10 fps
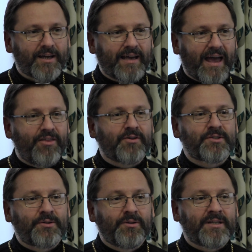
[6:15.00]
Catholic
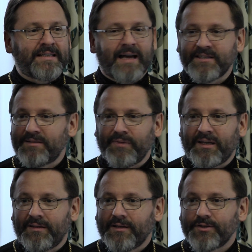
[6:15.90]
school doesn't
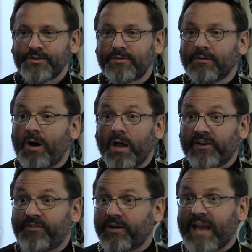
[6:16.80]
mean school
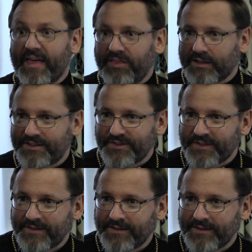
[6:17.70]
only for Catholics.